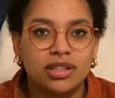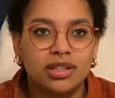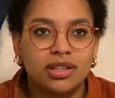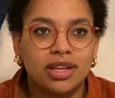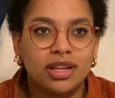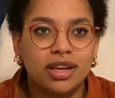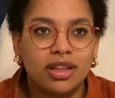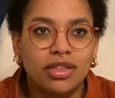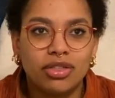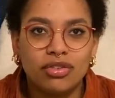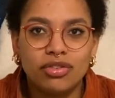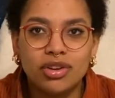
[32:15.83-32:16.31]

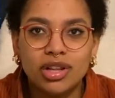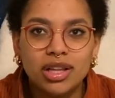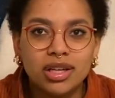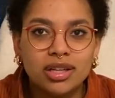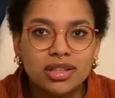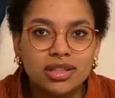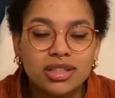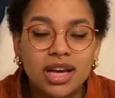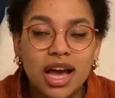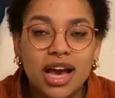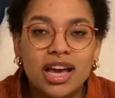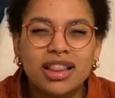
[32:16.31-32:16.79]
Like
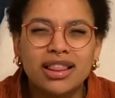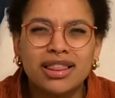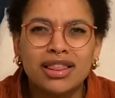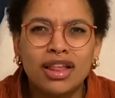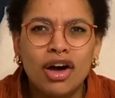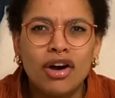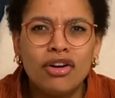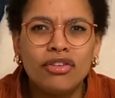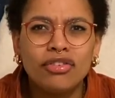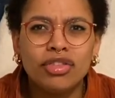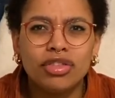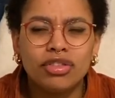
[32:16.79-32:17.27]
thrillers, I
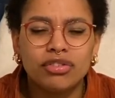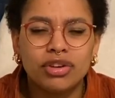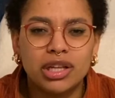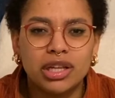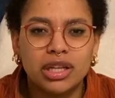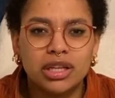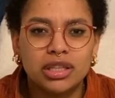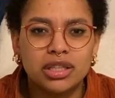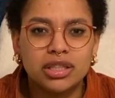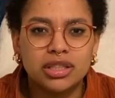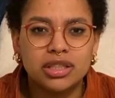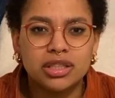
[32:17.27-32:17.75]
love
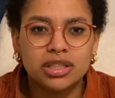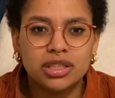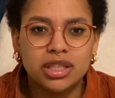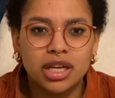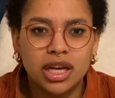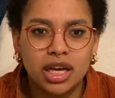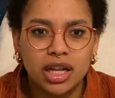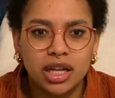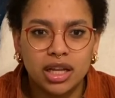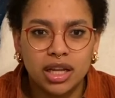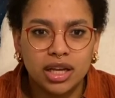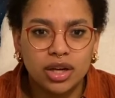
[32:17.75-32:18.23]
thrillers
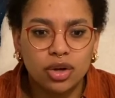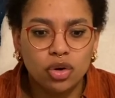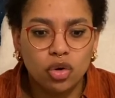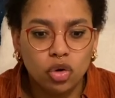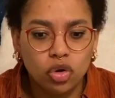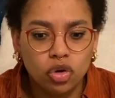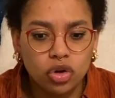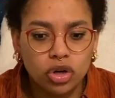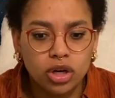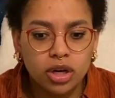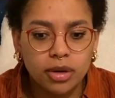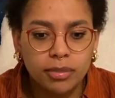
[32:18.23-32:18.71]
and like
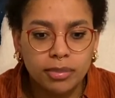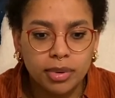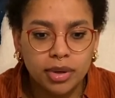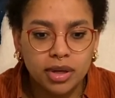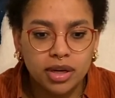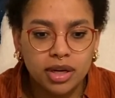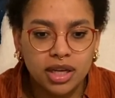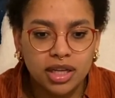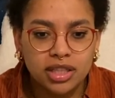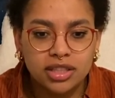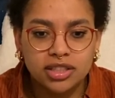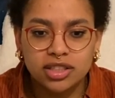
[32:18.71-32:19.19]
horror, but
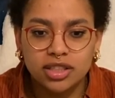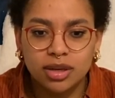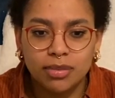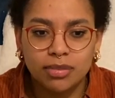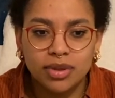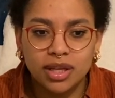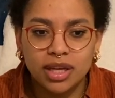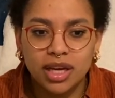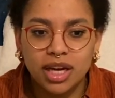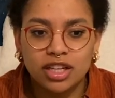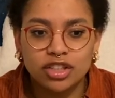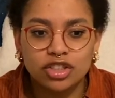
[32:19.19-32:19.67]
it's
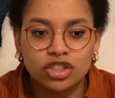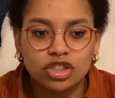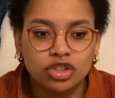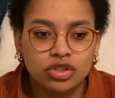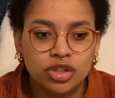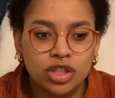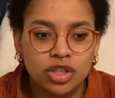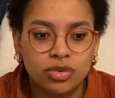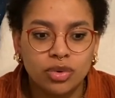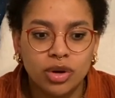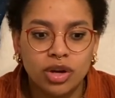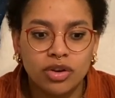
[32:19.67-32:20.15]
something I
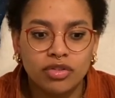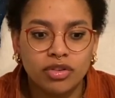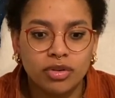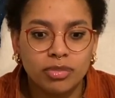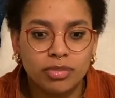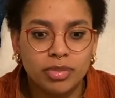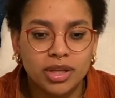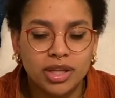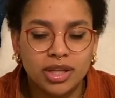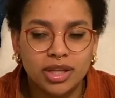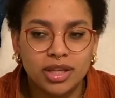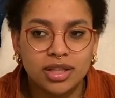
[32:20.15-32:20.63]
stray away from
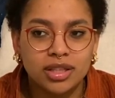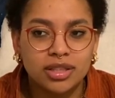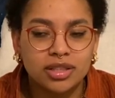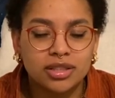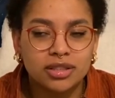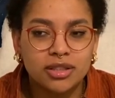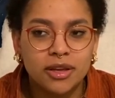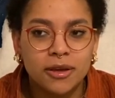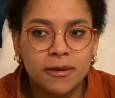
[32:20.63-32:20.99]
because